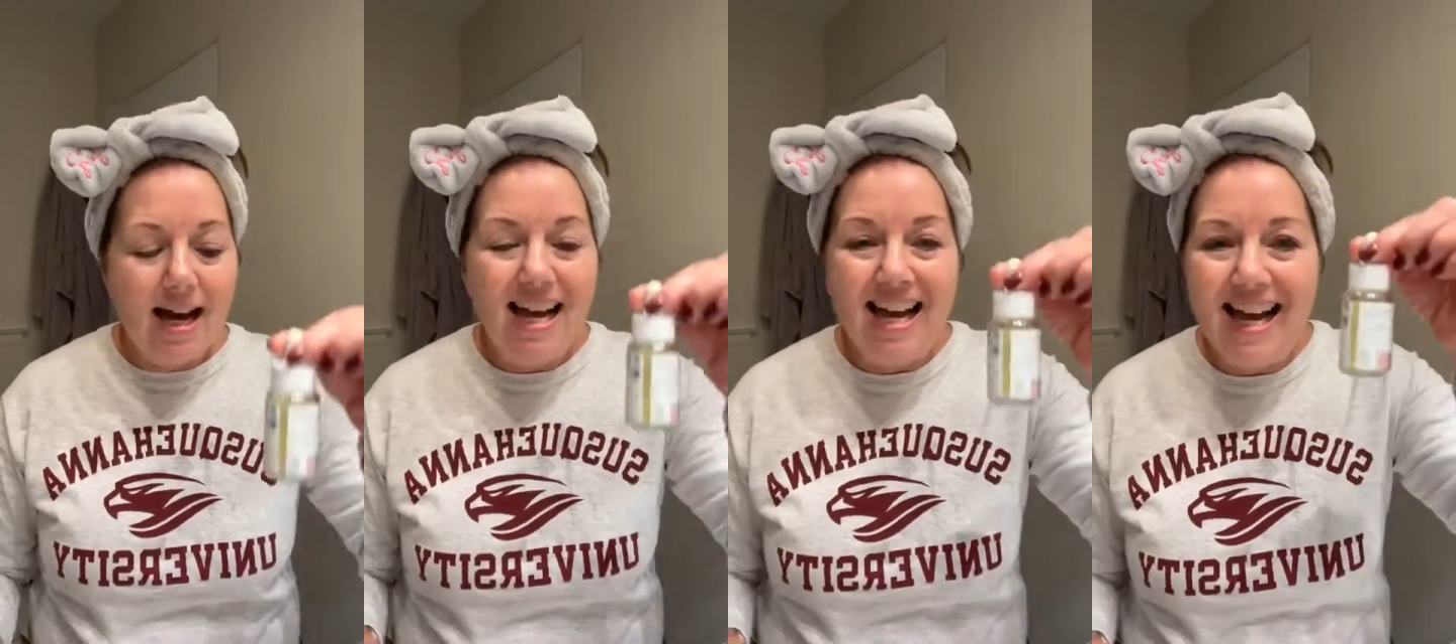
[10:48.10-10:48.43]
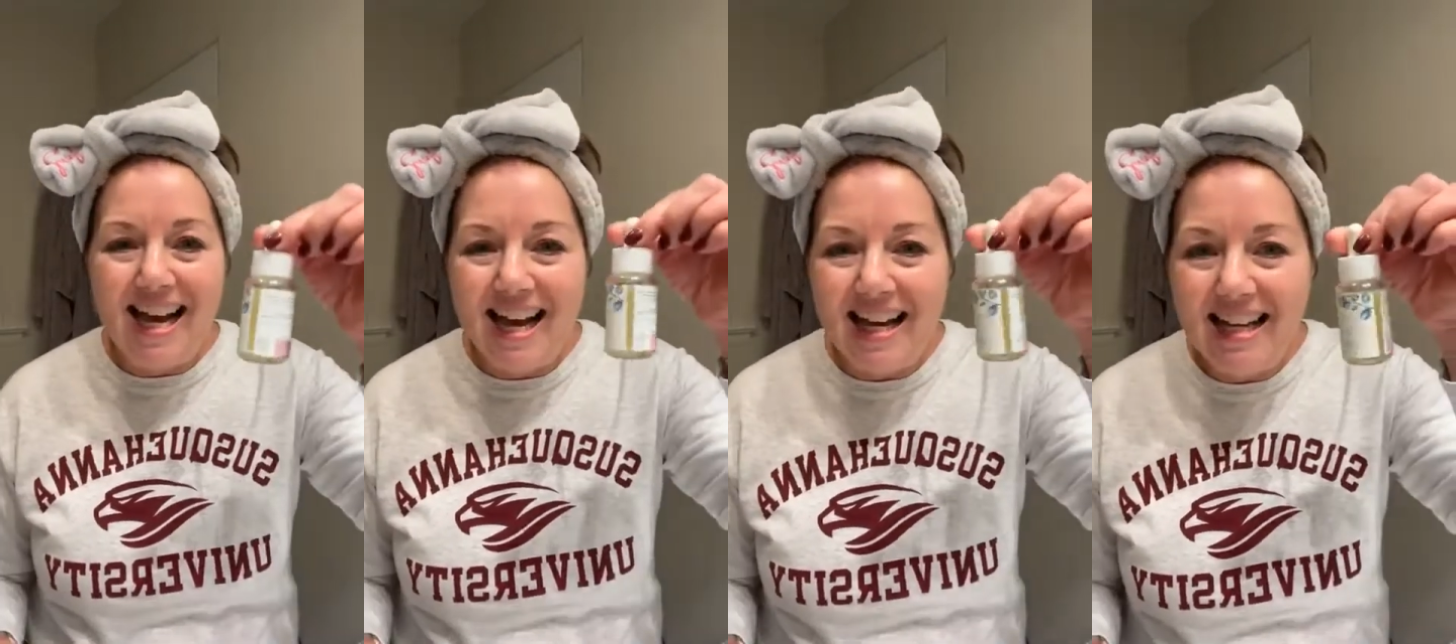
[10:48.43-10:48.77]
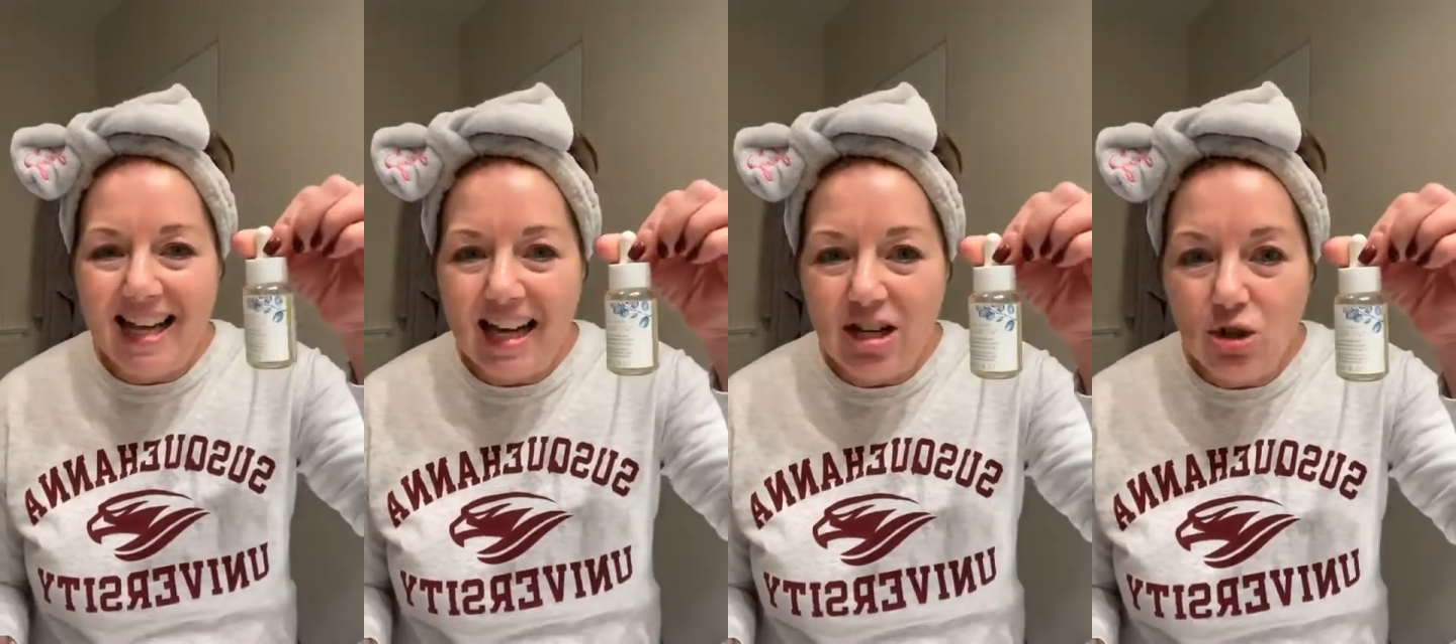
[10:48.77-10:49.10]
I
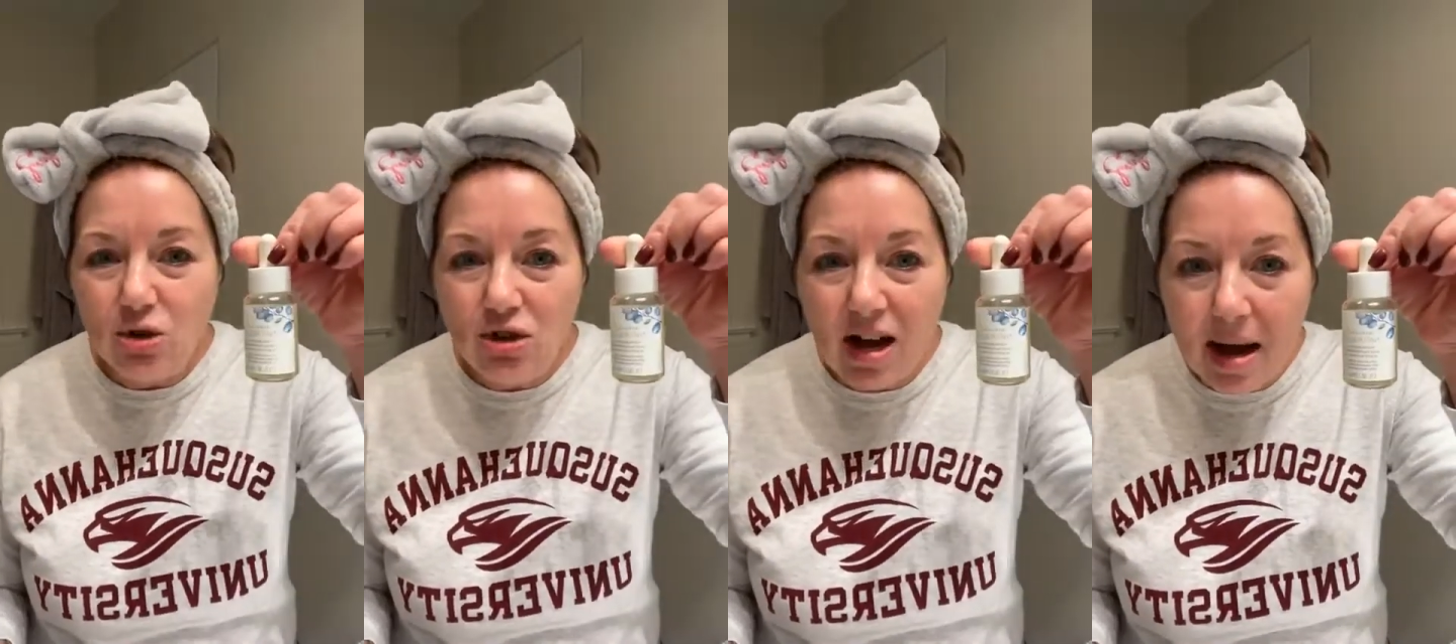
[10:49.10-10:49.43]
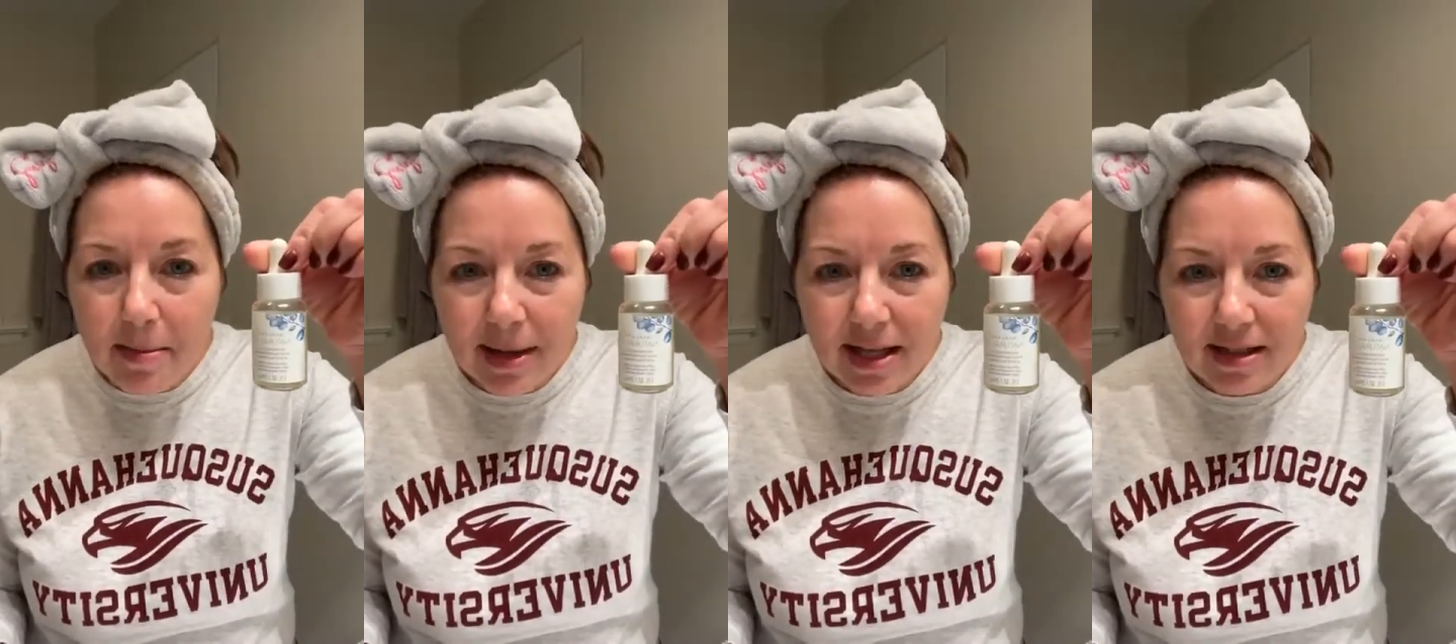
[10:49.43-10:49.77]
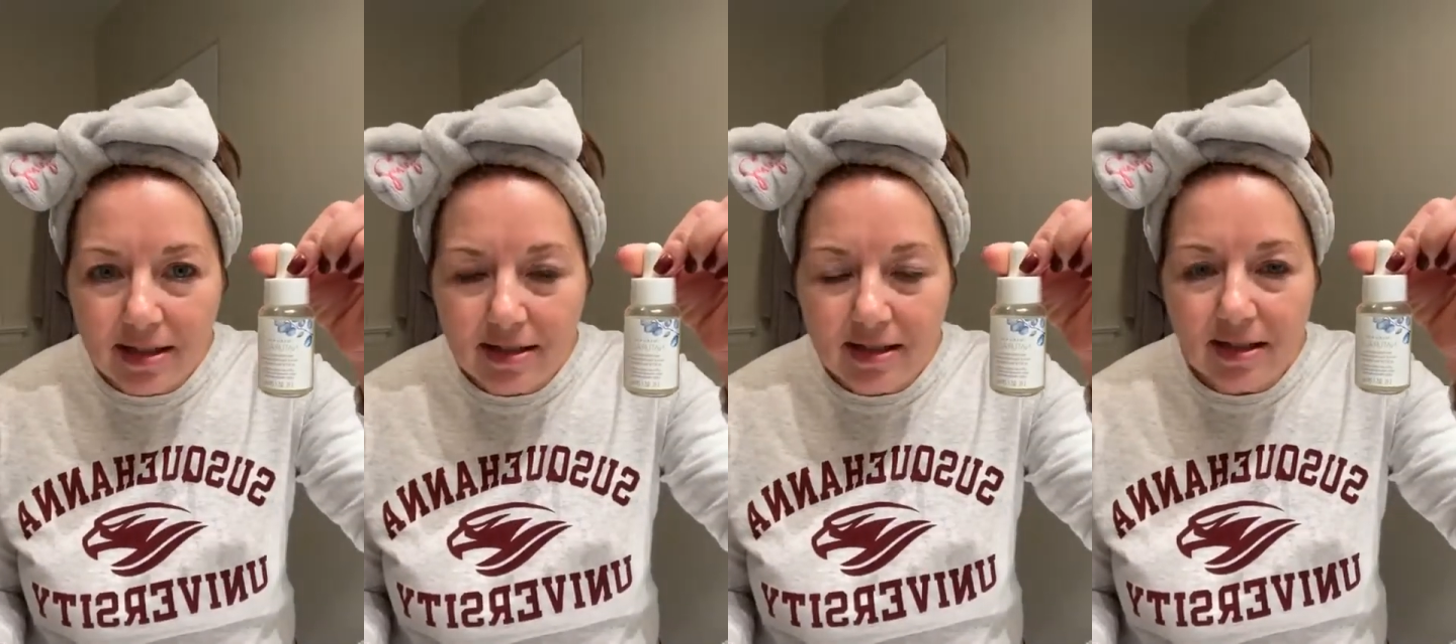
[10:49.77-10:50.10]
add a drop
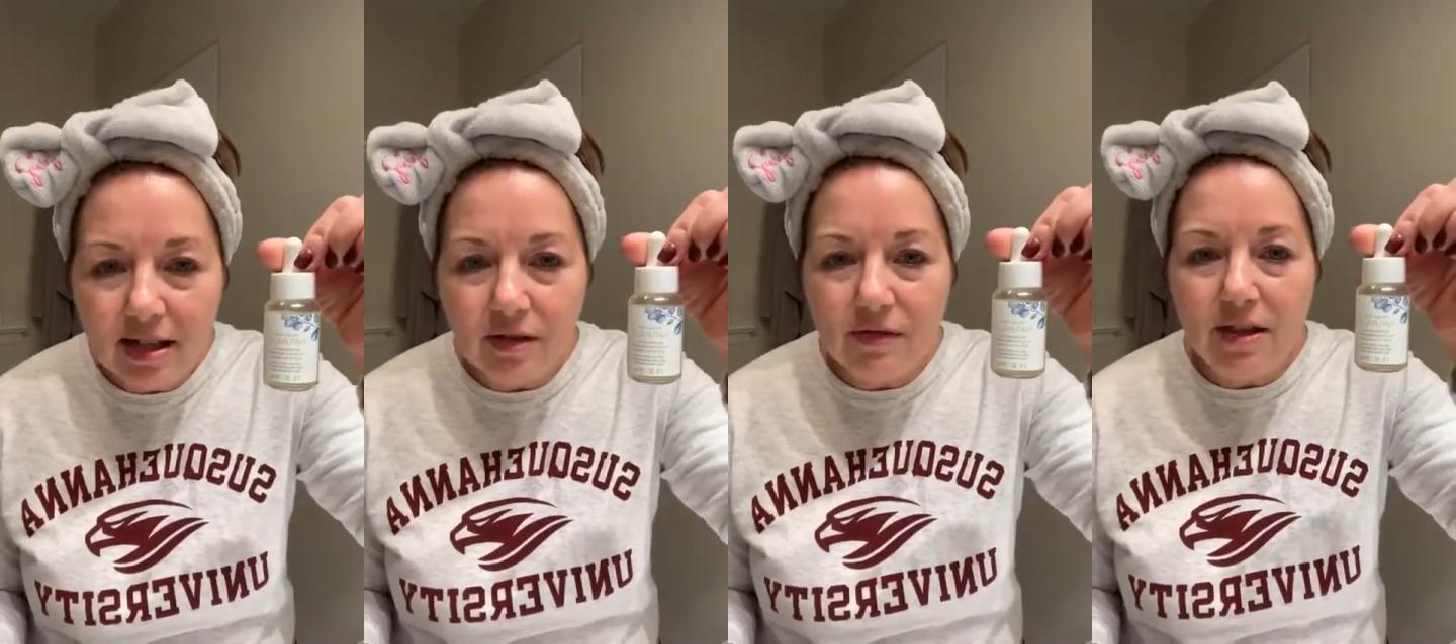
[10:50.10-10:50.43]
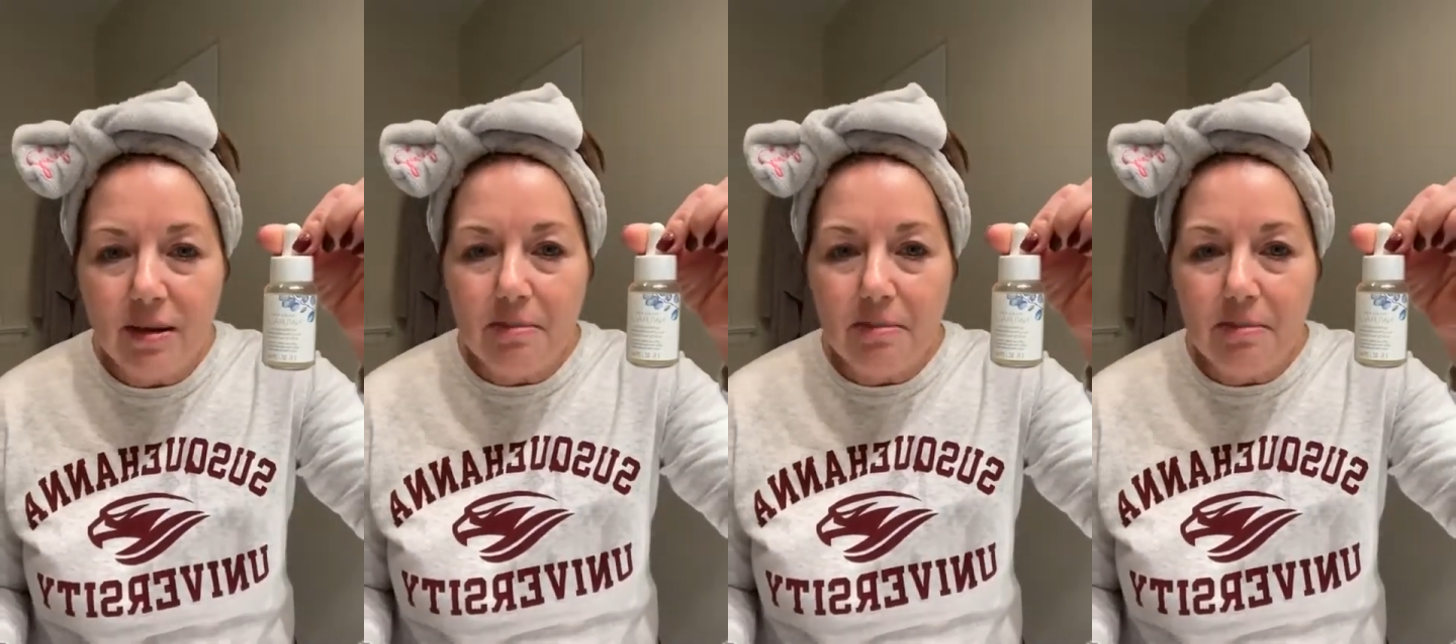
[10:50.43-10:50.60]
of